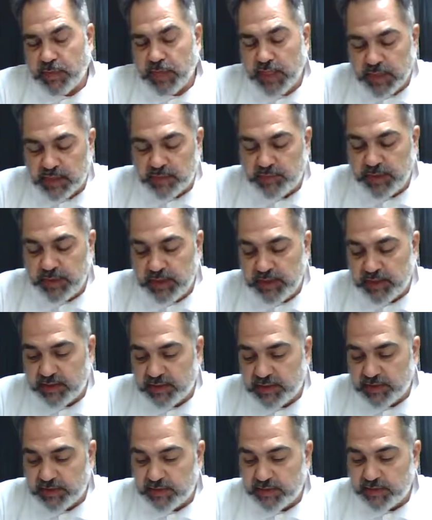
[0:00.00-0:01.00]
It
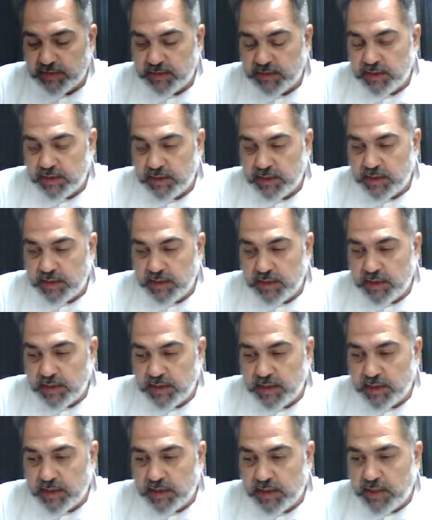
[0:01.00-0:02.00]
means
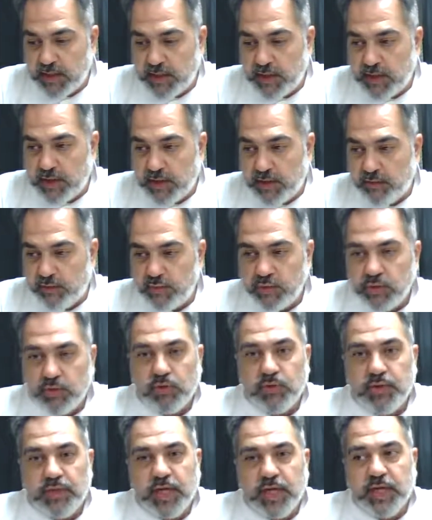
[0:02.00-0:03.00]
we know
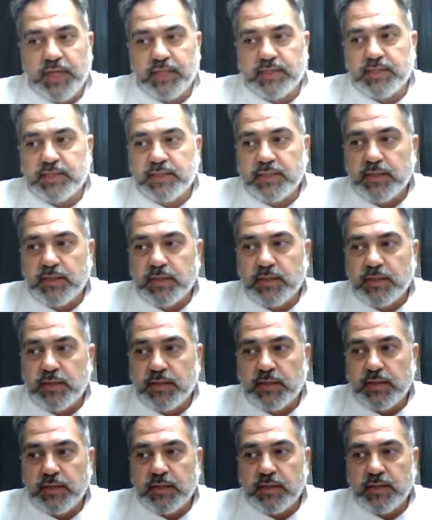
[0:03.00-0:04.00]
that
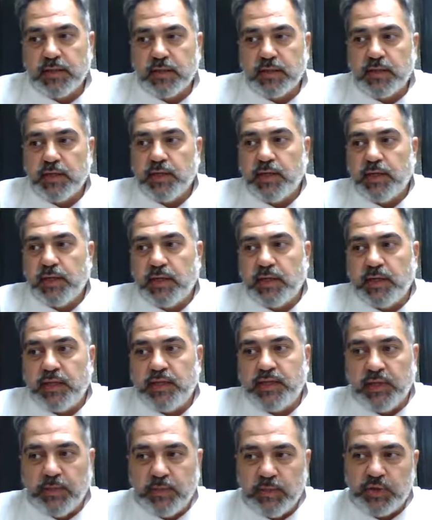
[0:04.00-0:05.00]

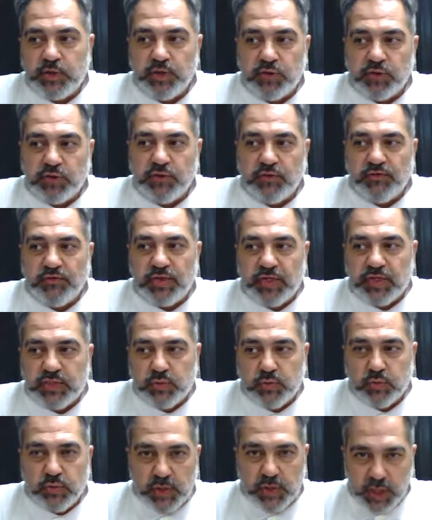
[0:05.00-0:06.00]
the majority of the
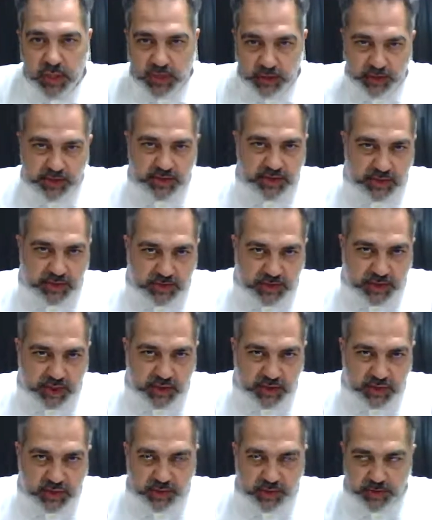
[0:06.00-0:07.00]
school are
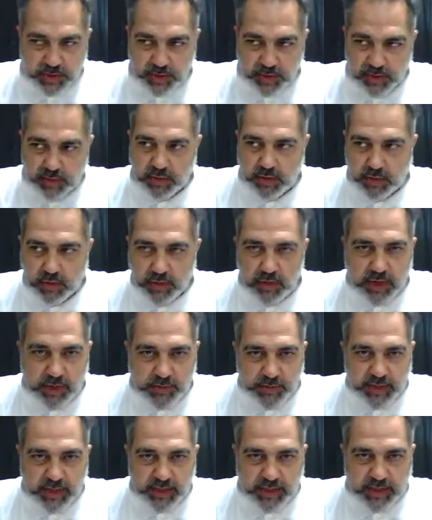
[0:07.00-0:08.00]
international or
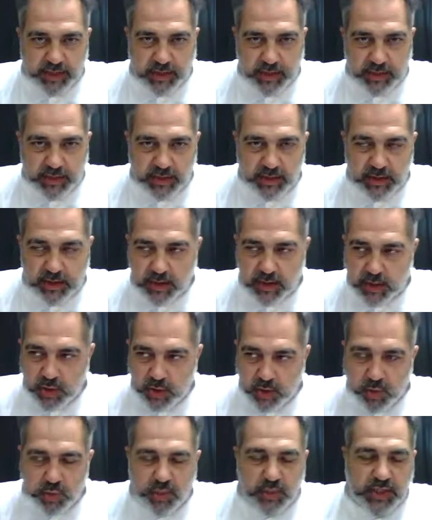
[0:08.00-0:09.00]
American
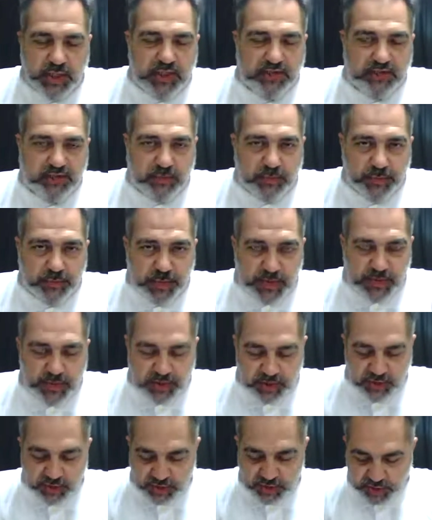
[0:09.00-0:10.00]
or even
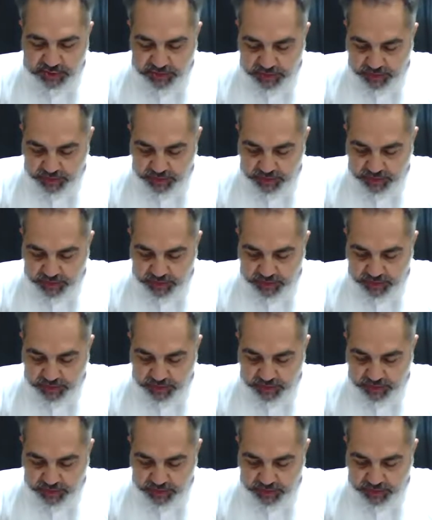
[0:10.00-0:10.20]
British.